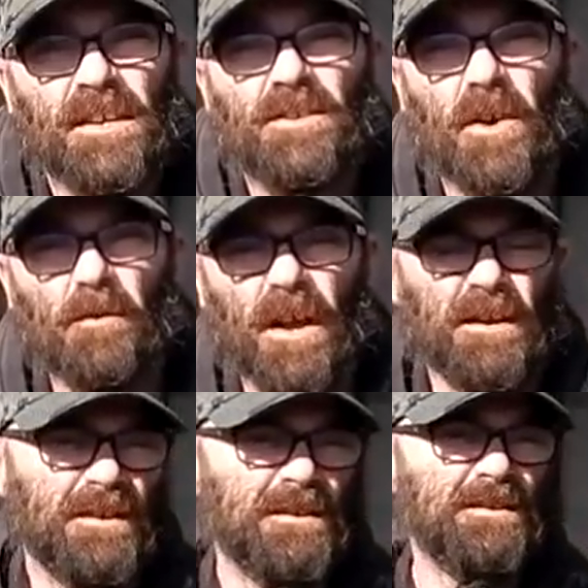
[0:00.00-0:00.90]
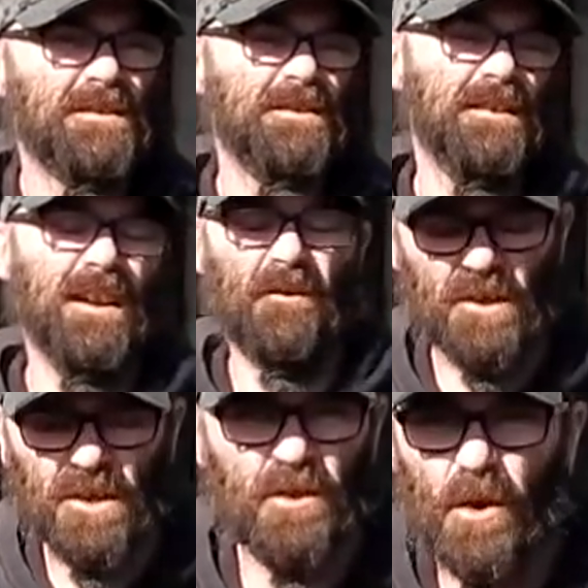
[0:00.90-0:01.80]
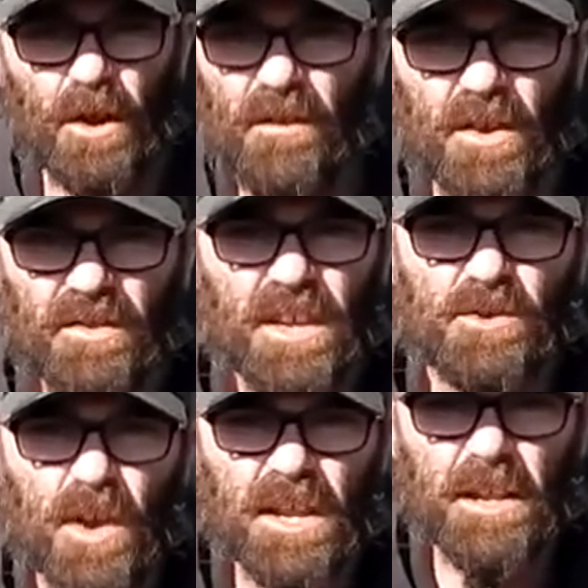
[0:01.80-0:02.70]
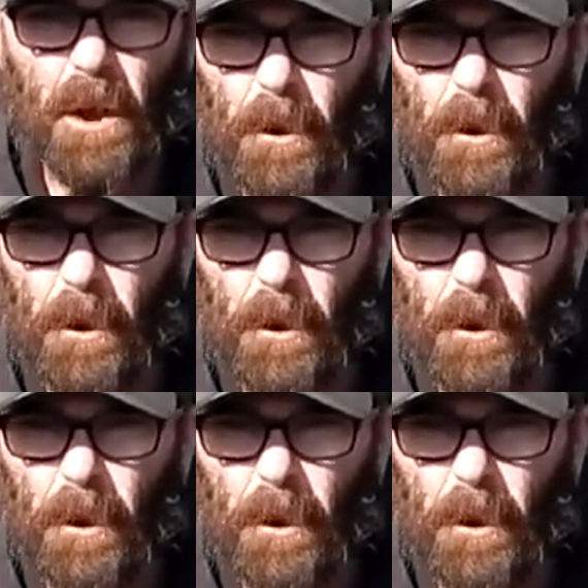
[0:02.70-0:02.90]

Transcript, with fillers: So I'm, I've just thought of it this right now.